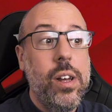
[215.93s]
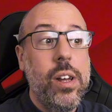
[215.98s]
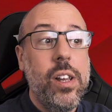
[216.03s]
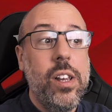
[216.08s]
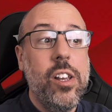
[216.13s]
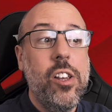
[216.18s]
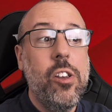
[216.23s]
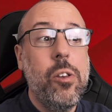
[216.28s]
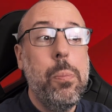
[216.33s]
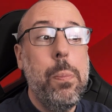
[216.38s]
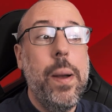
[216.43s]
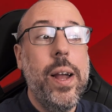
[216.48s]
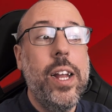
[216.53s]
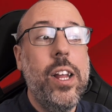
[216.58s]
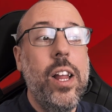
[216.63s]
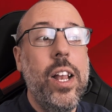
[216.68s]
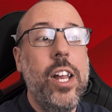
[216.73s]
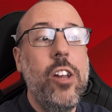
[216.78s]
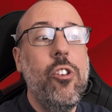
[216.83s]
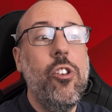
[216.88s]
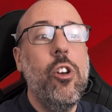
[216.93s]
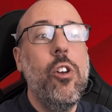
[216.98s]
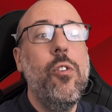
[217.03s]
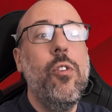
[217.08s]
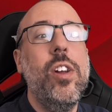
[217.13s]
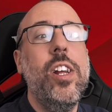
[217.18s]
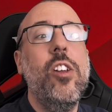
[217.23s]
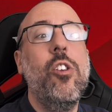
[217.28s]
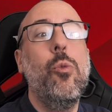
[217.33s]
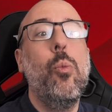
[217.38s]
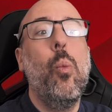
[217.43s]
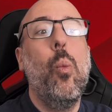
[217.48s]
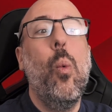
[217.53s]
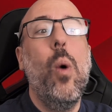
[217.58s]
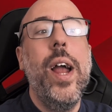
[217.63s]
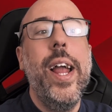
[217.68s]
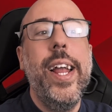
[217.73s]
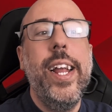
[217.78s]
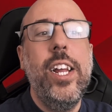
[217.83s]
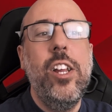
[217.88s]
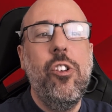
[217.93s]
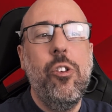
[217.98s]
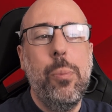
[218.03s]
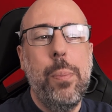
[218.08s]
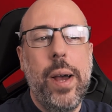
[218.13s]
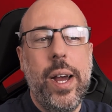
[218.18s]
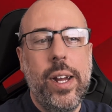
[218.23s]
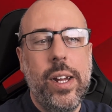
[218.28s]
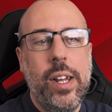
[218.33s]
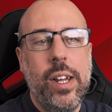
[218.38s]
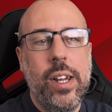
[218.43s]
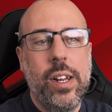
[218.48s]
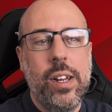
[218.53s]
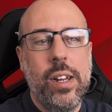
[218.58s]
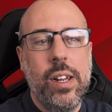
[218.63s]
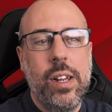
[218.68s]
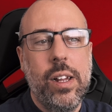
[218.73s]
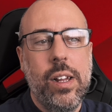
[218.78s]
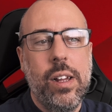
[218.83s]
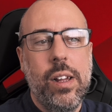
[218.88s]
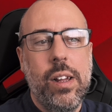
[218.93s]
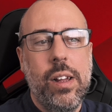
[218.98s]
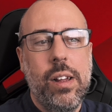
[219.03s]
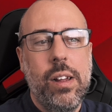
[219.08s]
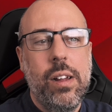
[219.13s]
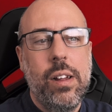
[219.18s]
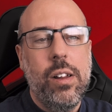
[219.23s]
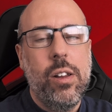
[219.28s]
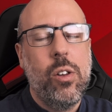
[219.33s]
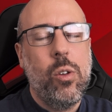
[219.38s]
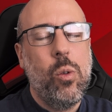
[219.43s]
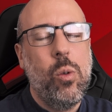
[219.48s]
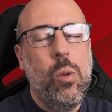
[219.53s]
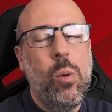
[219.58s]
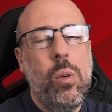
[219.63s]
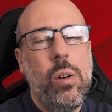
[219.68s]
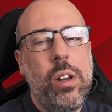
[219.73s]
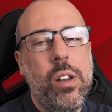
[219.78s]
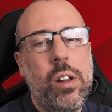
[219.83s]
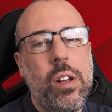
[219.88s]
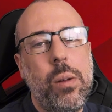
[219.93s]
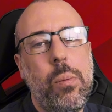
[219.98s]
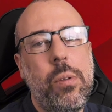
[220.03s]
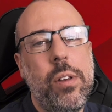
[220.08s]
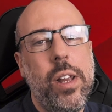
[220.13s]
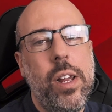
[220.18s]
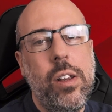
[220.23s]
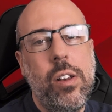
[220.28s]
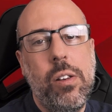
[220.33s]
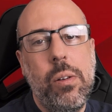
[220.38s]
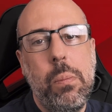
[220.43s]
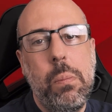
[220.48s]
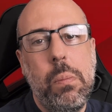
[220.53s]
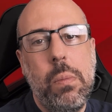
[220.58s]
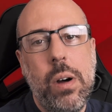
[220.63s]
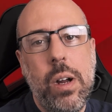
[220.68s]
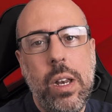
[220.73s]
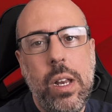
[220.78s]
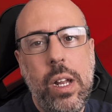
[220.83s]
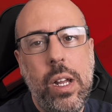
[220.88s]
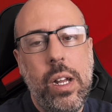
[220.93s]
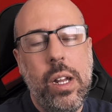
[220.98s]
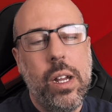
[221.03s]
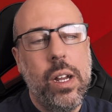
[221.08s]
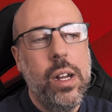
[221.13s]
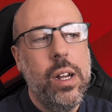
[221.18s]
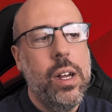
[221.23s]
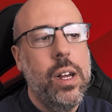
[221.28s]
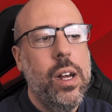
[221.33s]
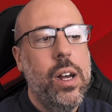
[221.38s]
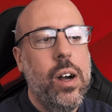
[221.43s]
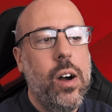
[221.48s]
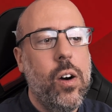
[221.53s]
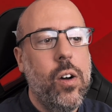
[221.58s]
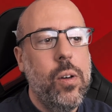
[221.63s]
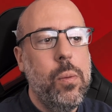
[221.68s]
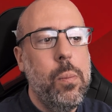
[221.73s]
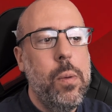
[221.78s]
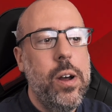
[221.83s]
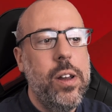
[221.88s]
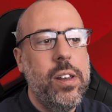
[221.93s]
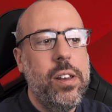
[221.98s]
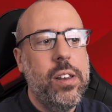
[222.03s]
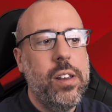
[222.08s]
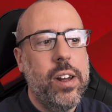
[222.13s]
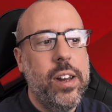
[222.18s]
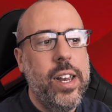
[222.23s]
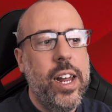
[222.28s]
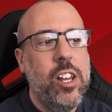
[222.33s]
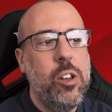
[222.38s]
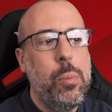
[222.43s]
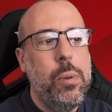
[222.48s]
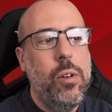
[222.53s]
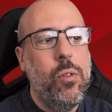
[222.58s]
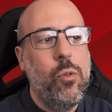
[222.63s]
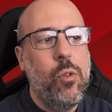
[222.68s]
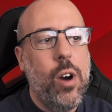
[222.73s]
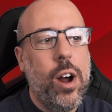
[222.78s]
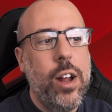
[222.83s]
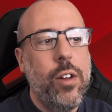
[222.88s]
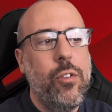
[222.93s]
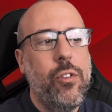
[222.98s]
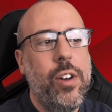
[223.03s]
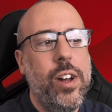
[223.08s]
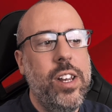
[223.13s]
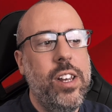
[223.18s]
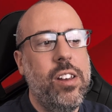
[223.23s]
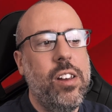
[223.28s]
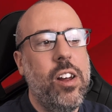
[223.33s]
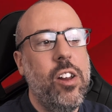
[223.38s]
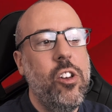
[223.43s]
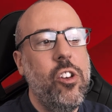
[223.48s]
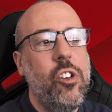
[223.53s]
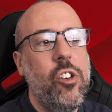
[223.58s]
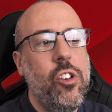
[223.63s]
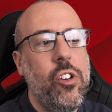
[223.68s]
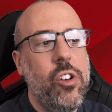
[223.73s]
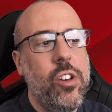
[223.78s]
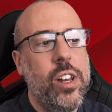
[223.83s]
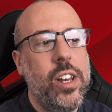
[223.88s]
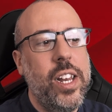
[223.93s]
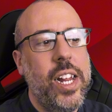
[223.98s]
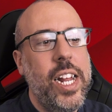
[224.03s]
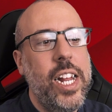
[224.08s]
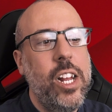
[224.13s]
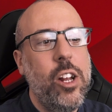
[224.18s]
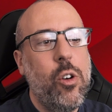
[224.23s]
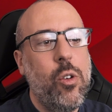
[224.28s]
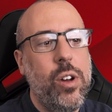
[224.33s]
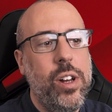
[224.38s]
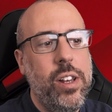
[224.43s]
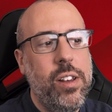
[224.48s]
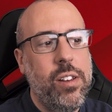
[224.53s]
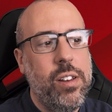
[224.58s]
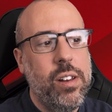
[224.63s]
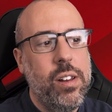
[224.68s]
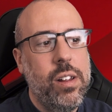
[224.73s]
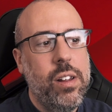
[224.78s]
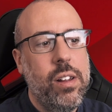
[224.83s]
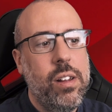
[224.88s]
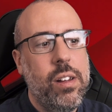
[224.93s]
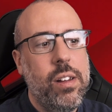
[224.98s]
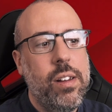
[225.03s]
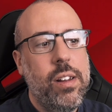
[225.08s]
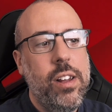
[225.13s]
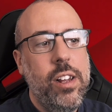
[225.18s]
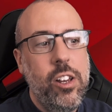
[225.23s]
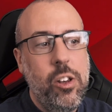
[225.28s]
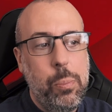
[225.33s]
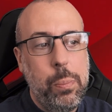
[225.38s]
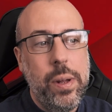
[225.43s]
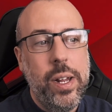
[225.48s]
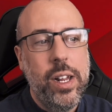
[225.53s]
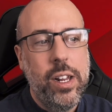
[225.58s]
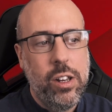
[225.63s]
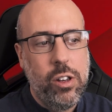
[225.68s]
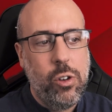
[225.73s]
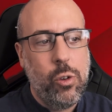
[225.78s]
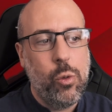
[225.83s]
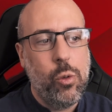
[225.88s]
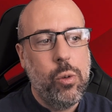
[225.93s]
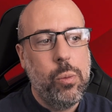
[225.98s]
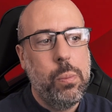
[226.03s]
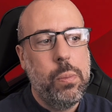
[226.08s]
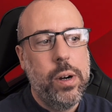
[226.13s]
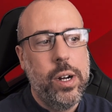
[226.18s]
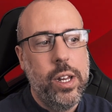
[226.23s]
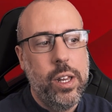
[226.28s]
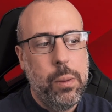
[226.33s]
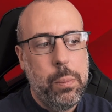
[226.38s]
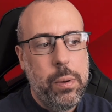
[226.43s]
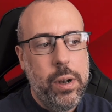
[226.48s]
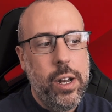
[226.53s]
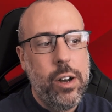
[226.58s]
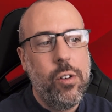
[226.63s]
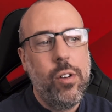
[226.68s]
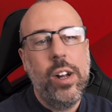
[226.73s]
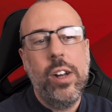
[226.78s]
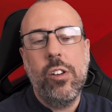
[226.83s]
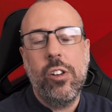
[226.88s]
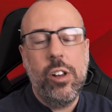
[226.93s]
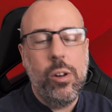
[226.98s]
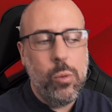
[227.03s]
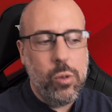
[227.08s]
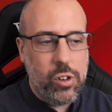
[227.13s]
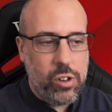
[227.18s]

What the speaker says: the speculation over his wage packet always comes down to money on Merseyside has been rife, and it's understood an increase is being sought by the player. Right, so he